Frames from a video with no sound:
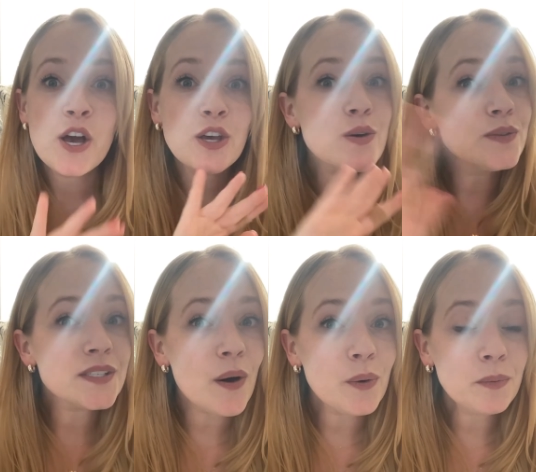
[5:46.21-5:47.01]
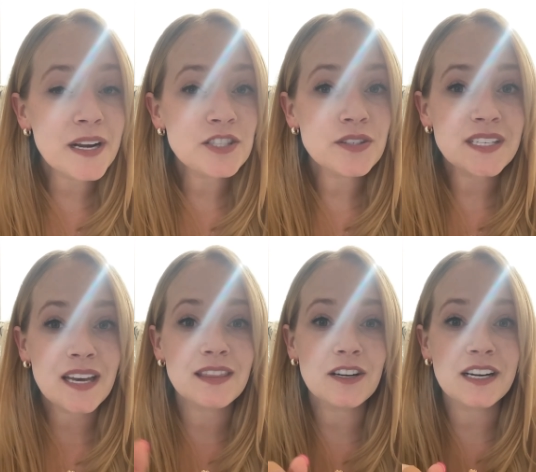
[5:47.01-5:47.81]
use code Rachel to
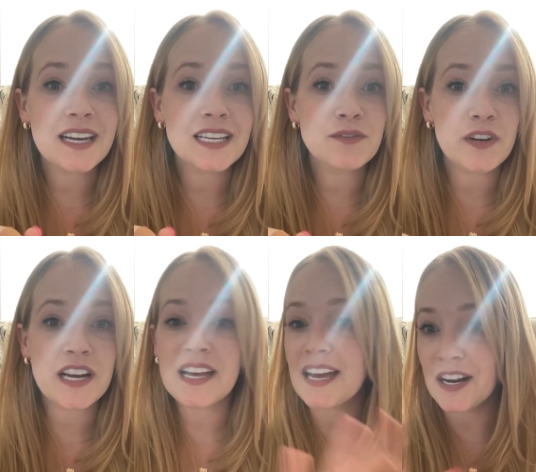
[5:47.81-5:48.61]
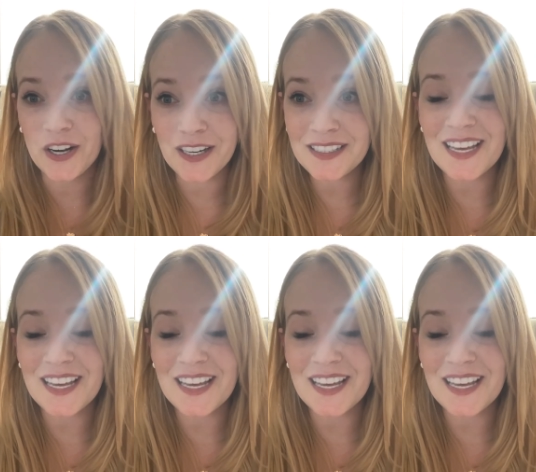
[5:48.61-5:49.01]
get 30 days free, get hooked,